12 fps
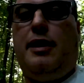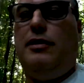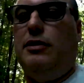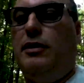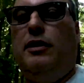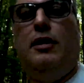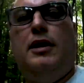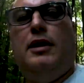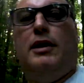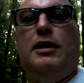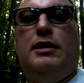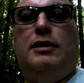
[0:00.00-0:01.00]
card or
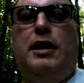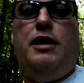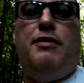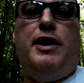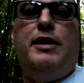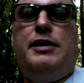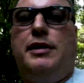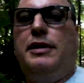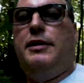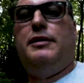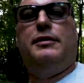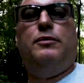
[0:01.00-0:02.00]
to the device.
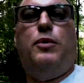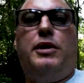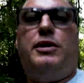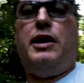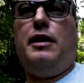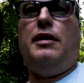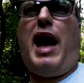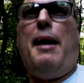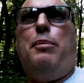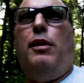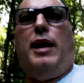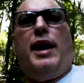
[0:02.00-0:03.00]
Works on
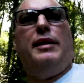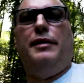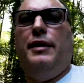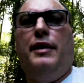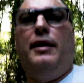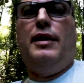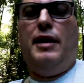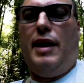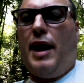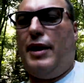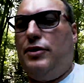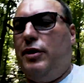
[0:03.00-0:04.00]
Apple and
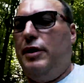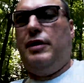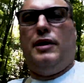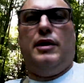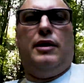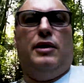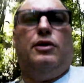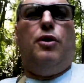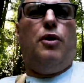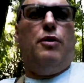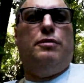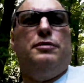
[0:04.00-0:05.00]
Android,
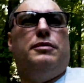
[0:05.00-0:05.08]
or